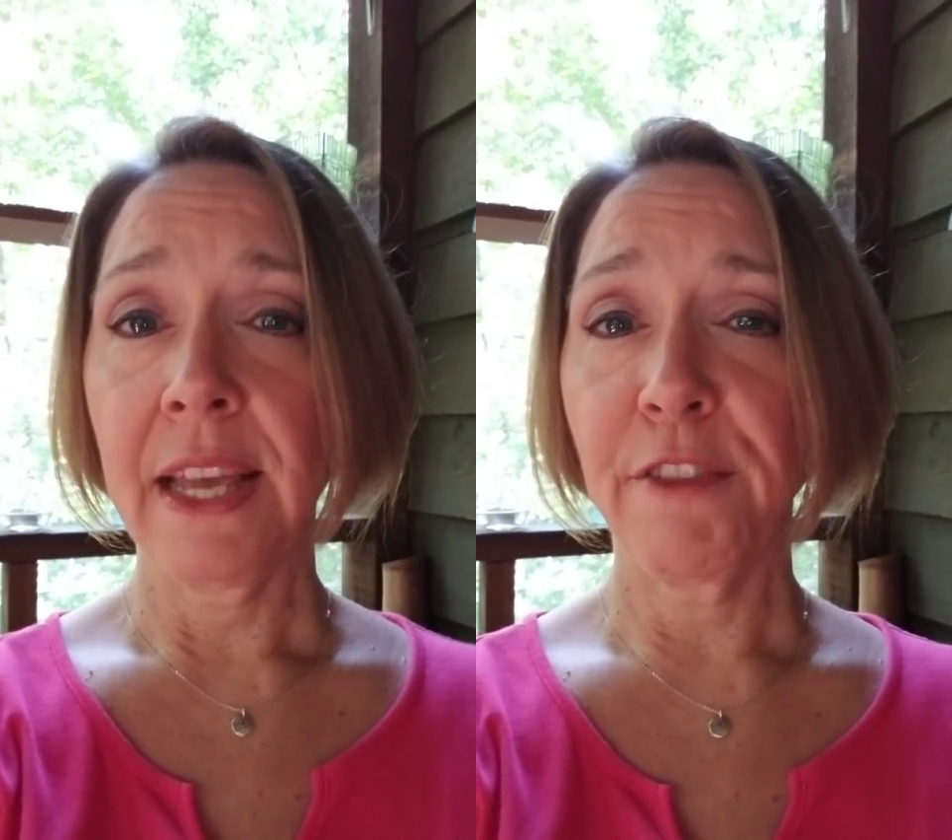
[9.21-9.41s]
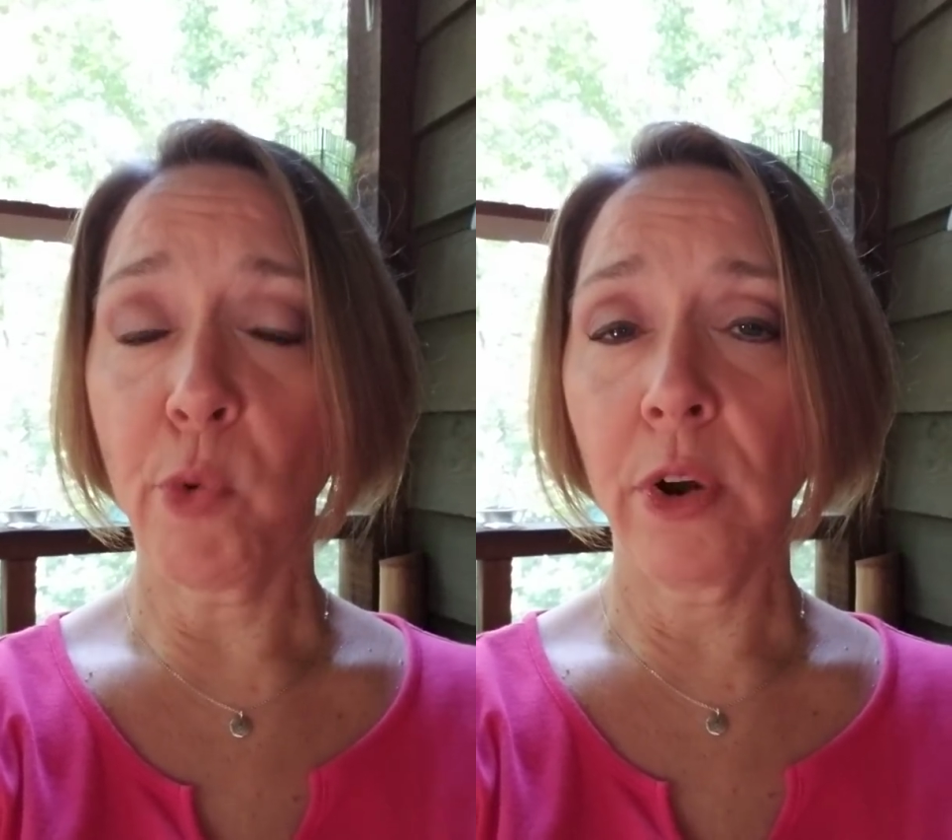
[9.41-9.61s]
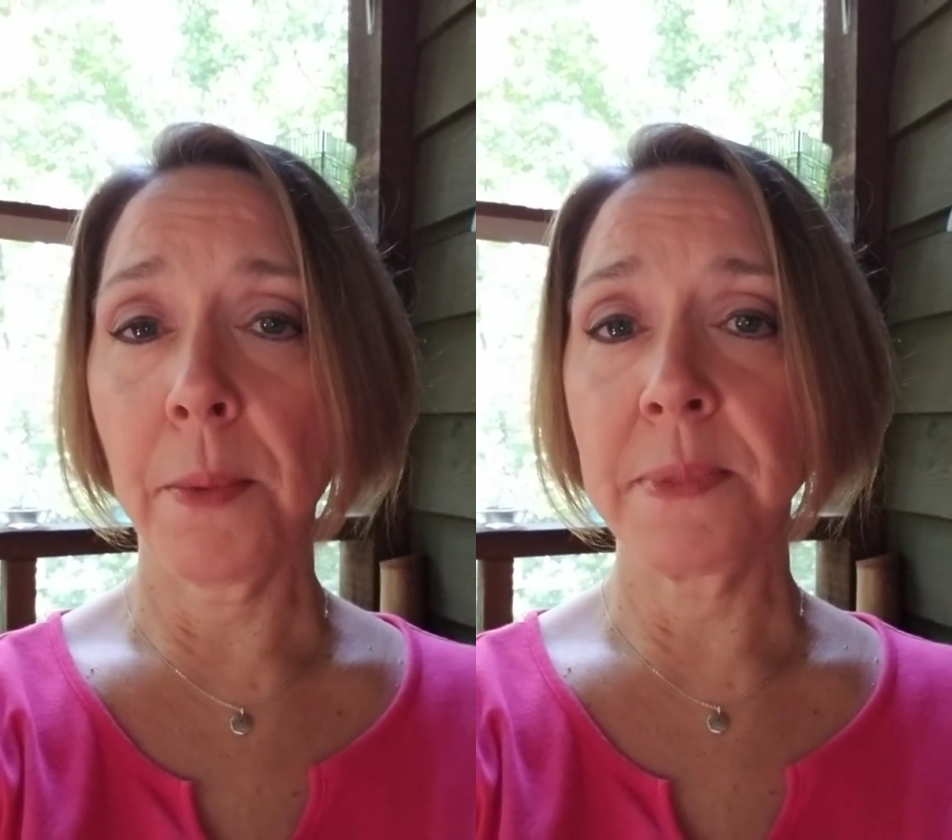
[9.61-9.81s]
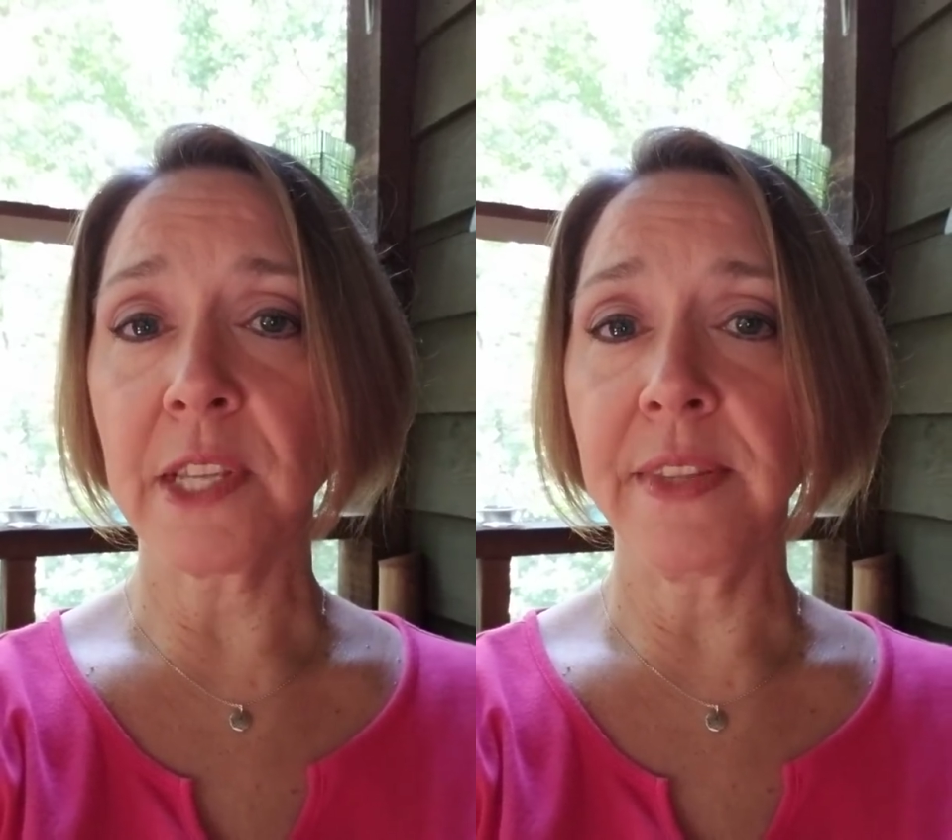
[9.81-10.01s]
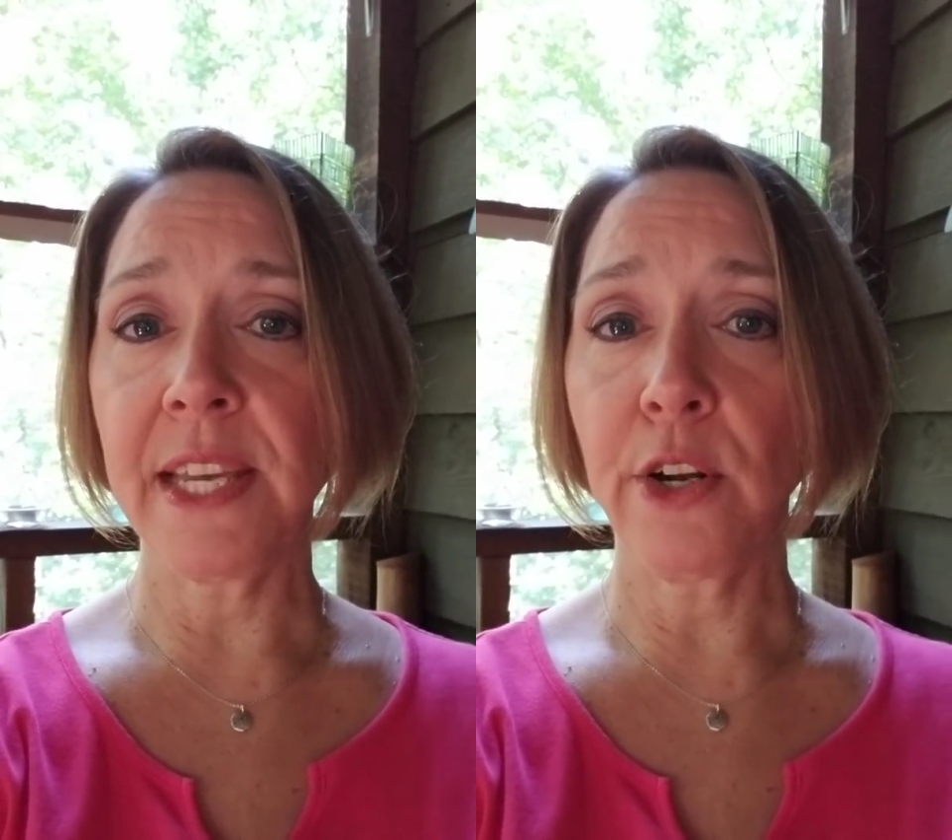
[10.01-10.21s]
forums
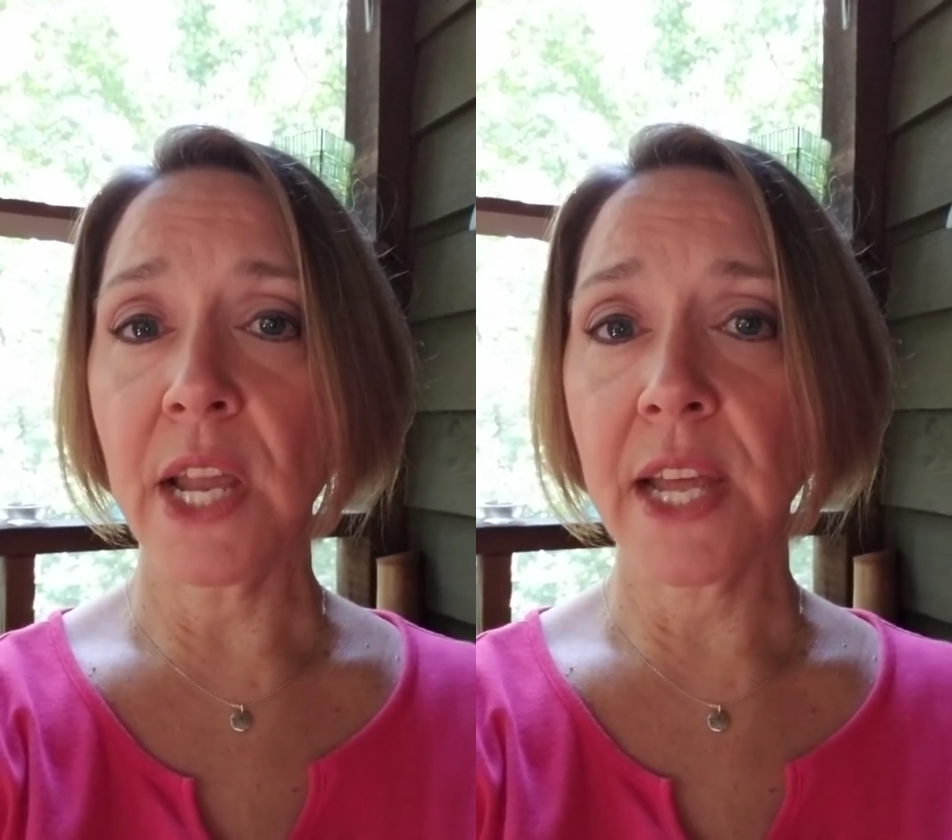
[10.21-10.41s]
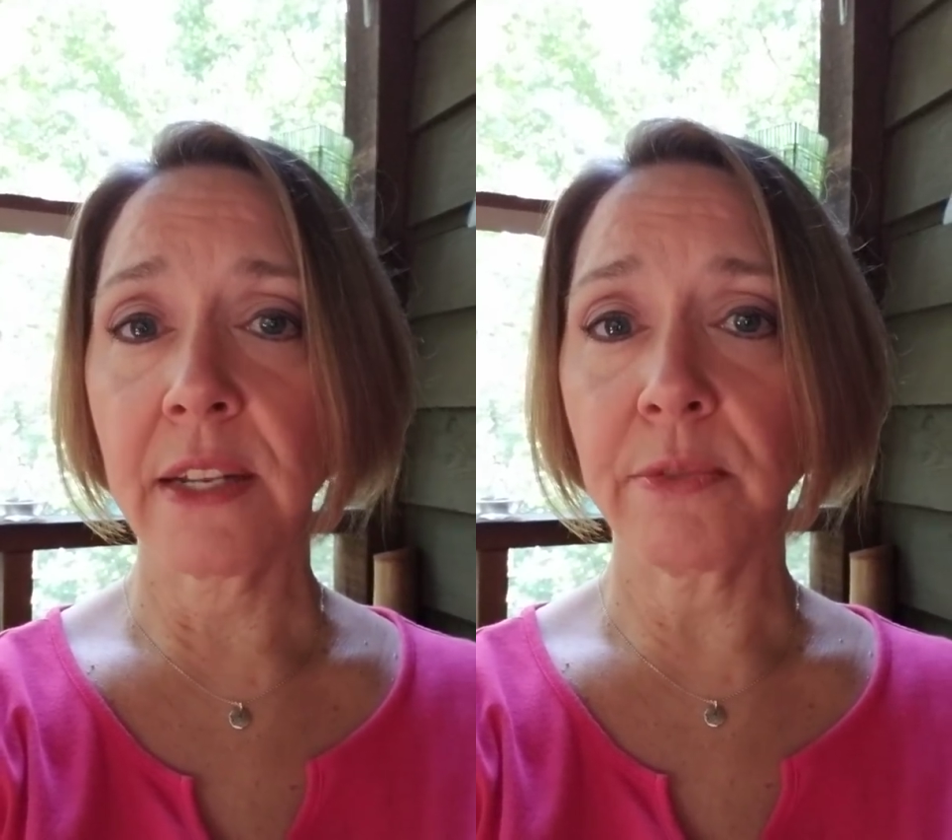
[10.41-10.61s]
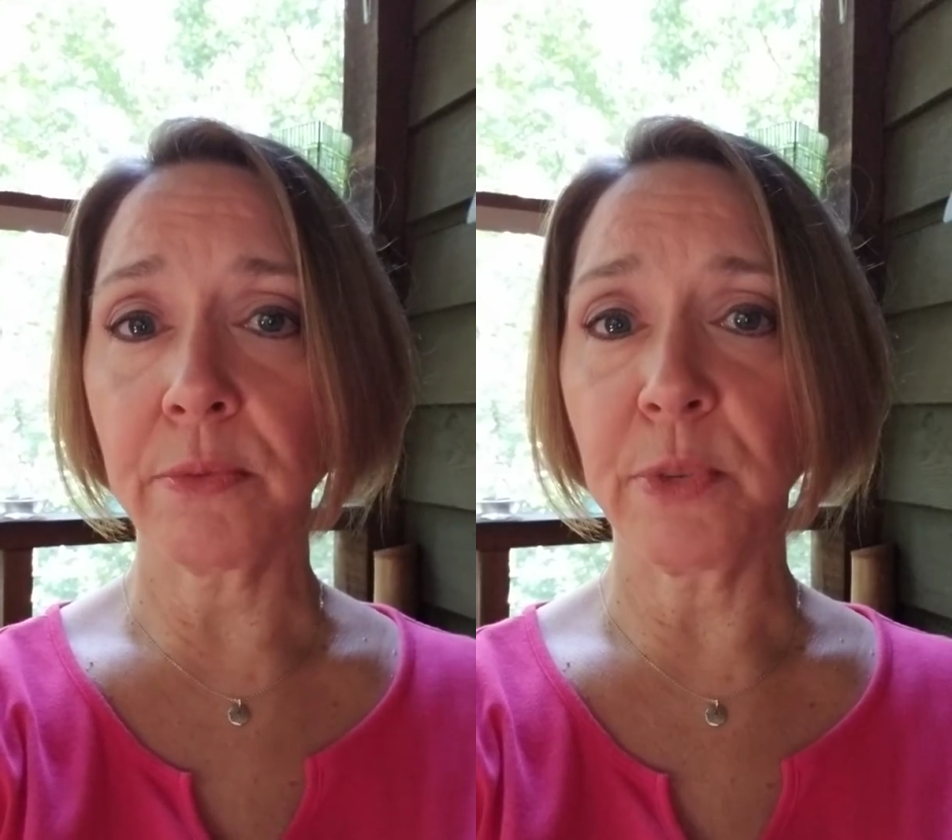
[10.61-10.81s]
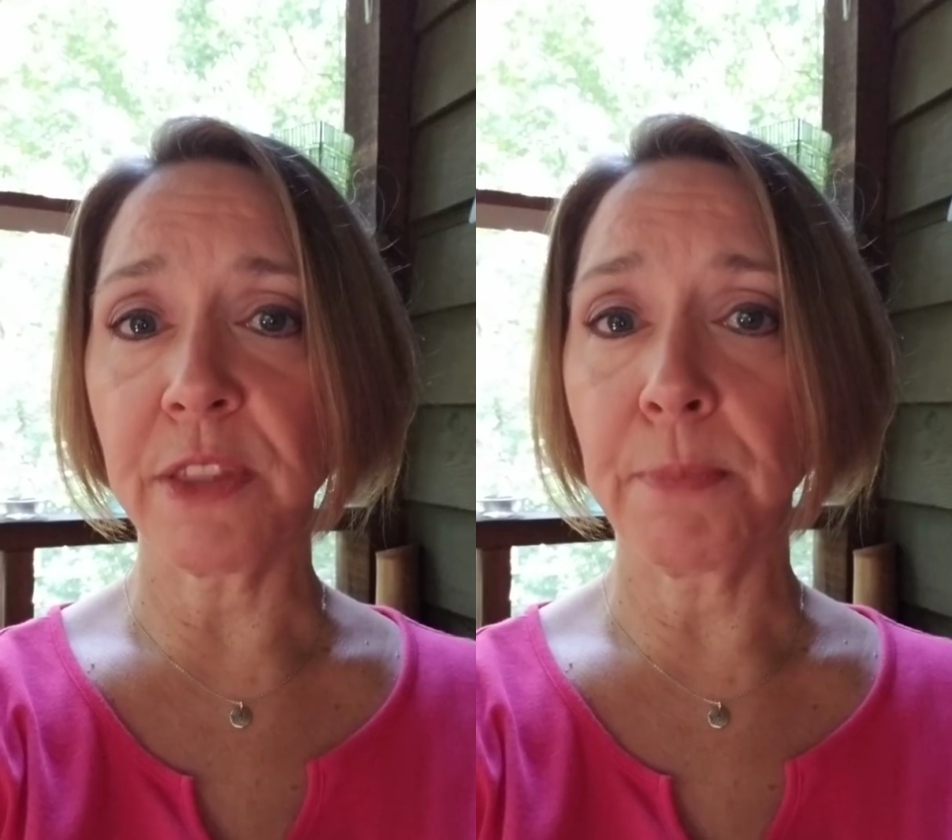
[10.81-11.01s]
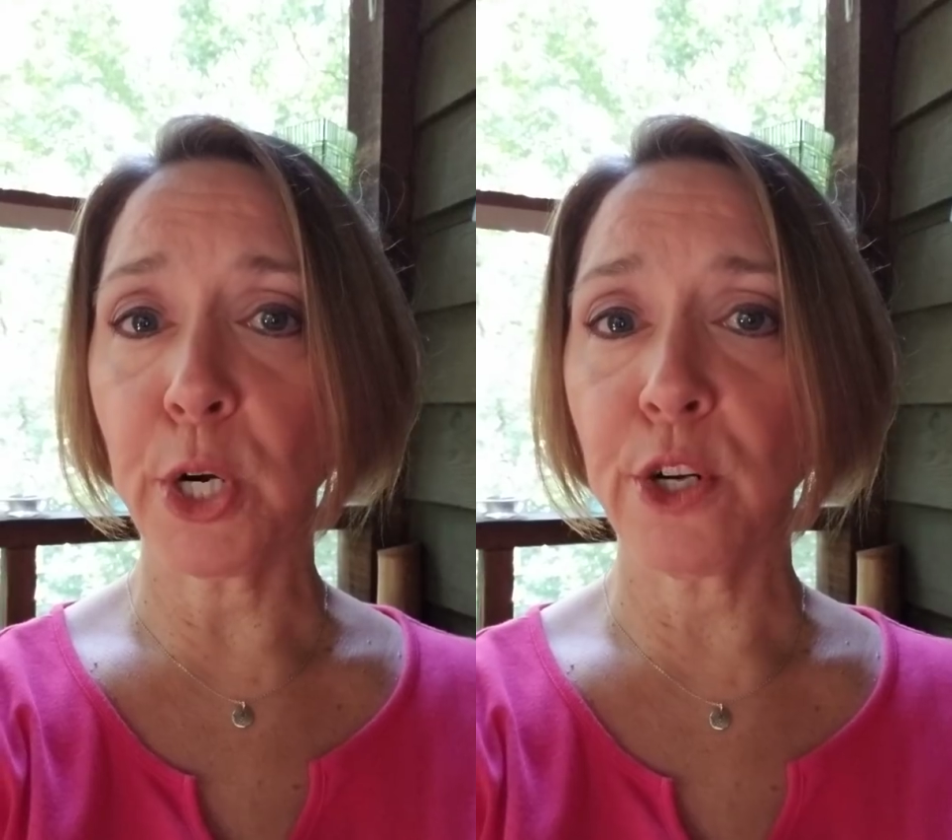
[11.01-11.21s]
on the internet
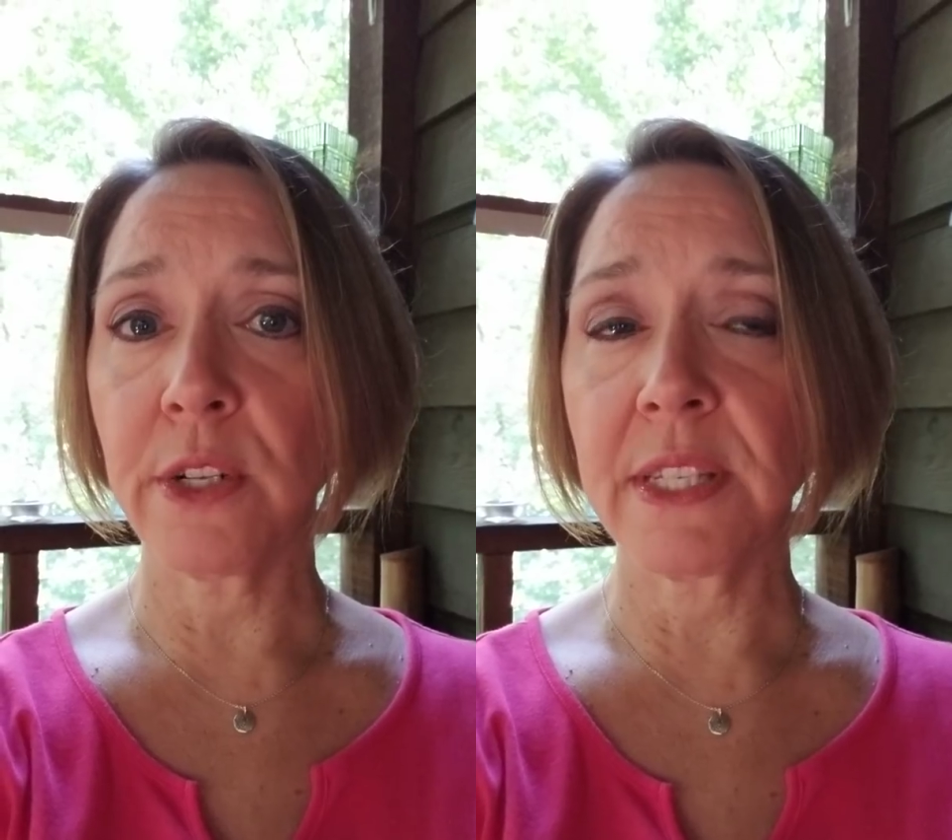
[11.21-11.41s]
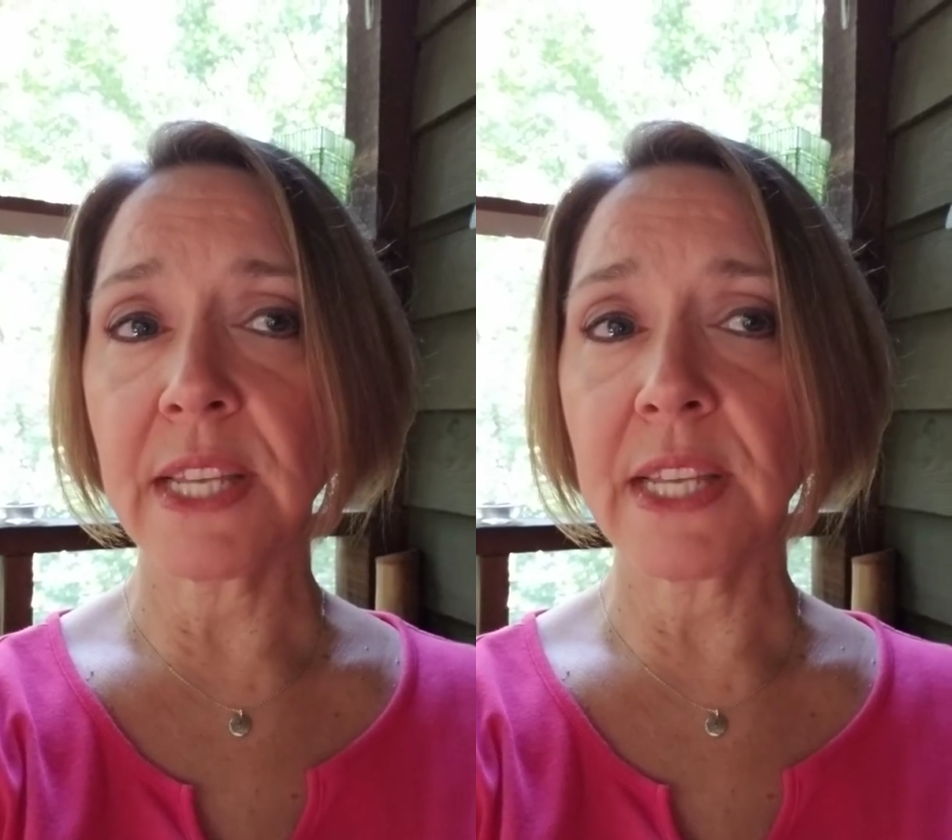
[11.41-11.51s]
with birds,